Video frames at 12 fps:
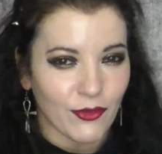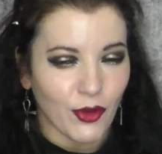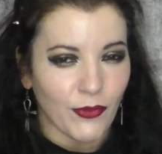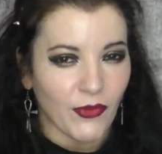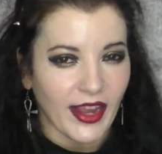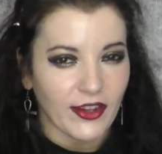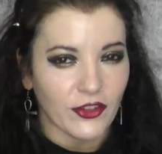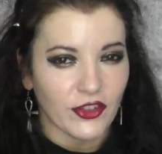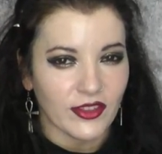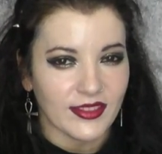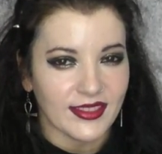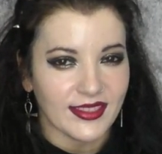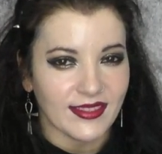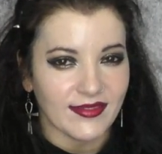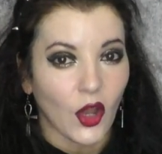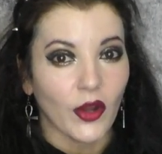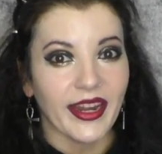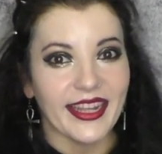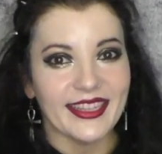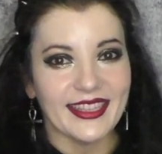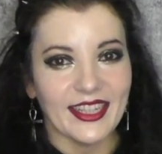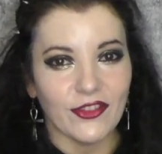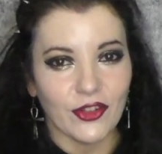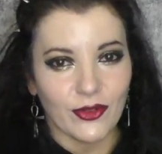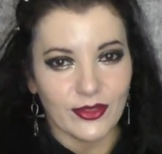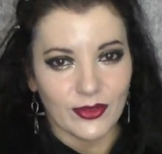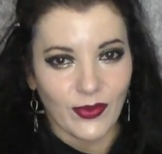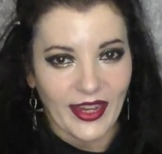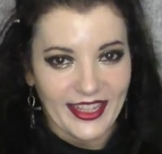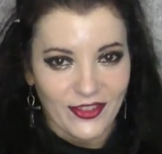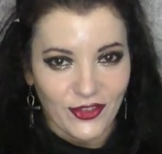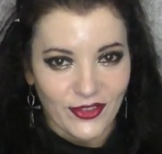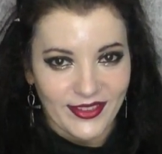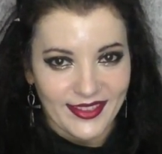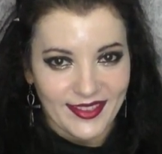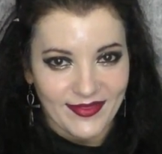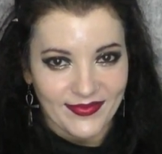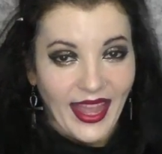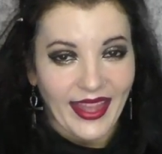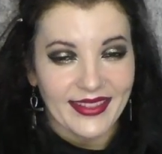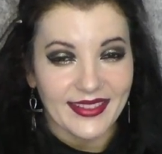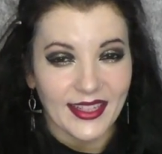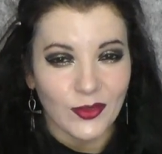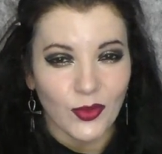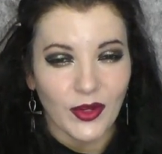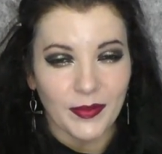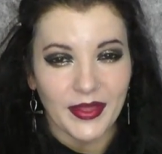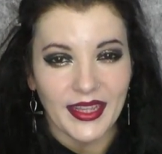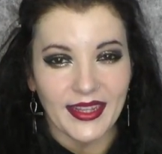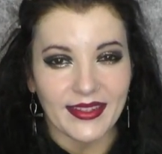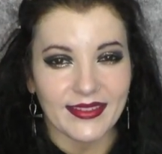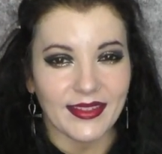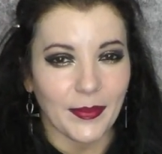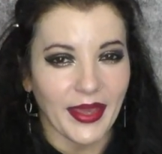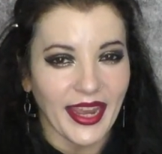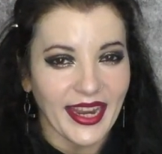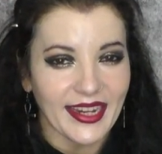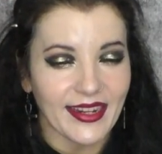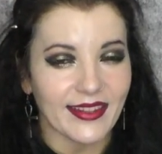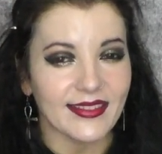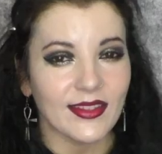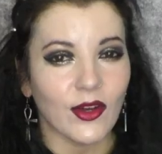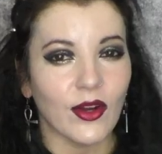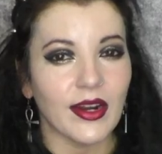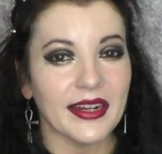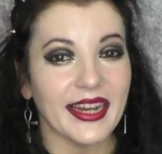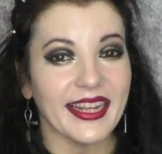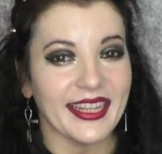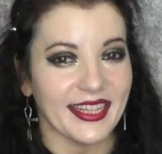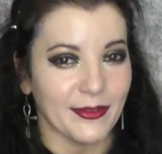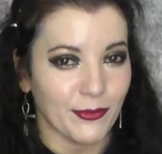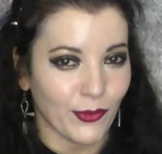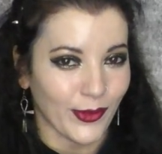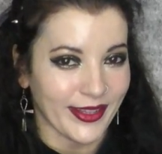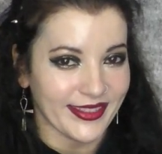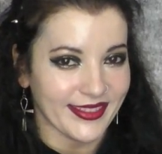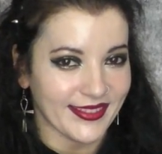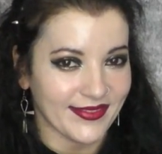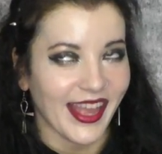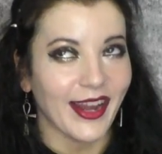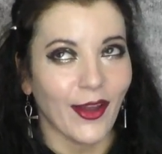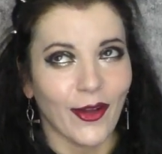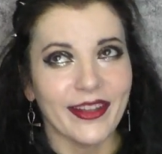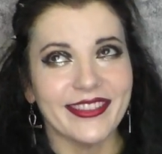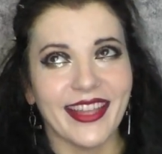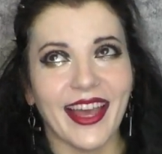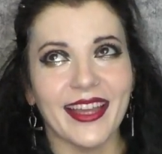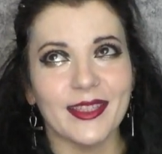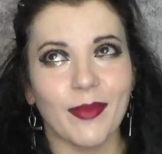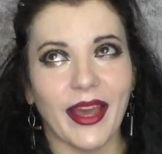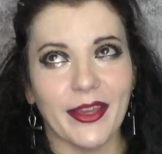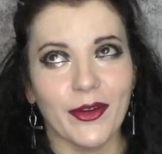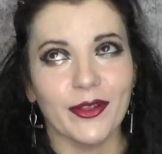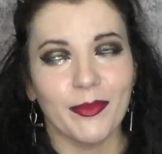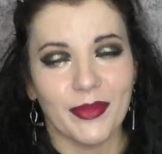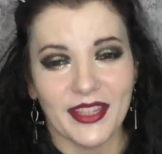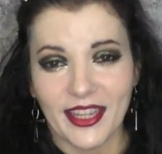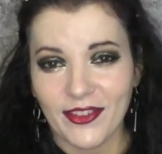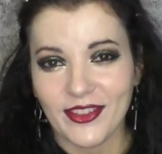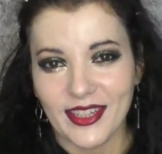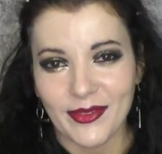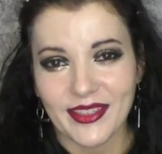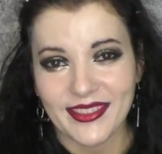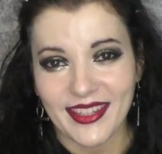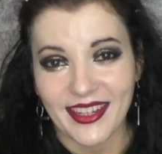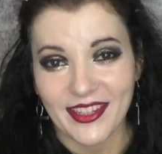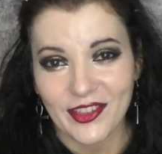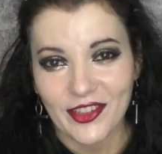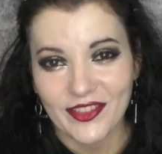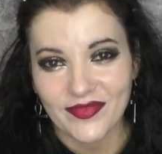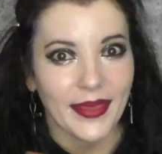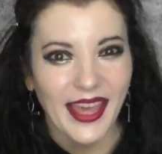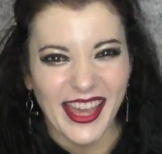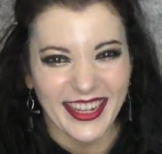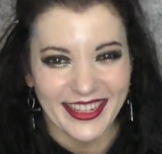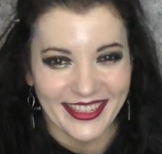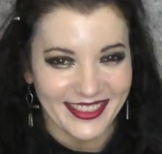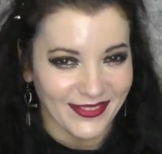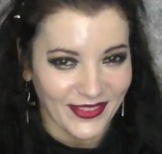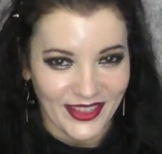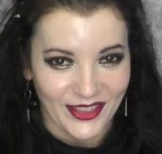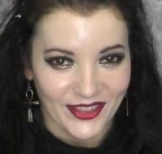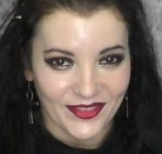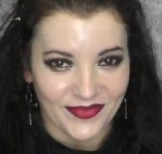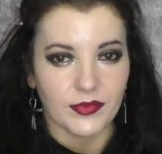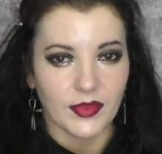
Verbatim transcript: reflections on indigenous religions, as it will be the main scholarly influence alongside my own PhD research behind this video.